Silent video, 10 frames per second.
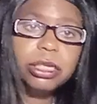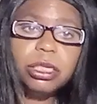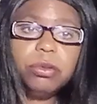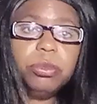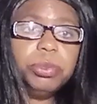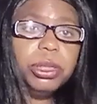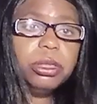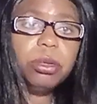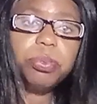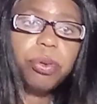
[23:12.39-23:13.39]
They were being
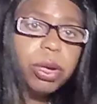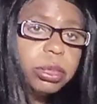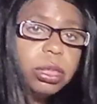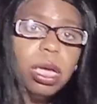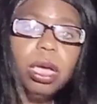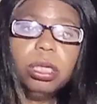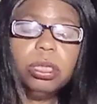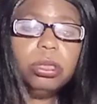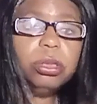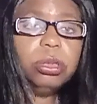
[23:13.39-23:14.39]
oppressed,
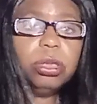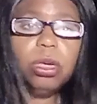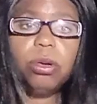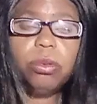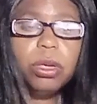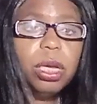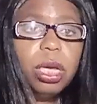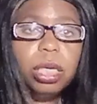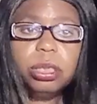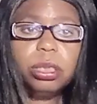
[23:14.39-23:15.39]
and
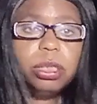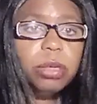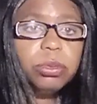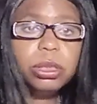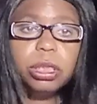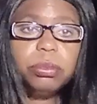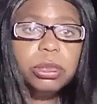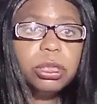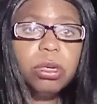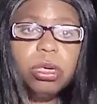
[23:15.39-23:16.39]
they were
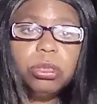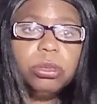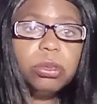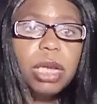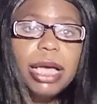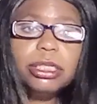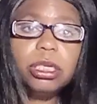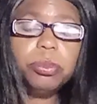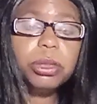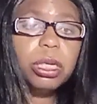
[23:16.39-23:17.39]
just going through a lot of stuff,
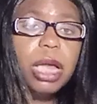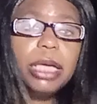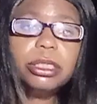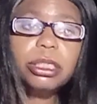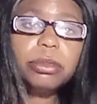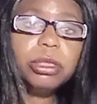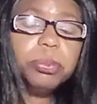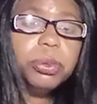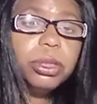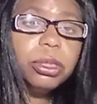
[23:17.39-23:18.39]
but a lot of stuff they
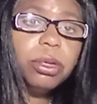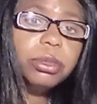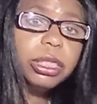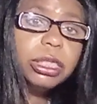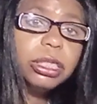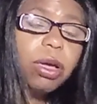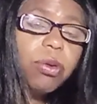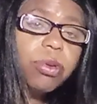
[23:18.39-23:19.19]
put it on themselves,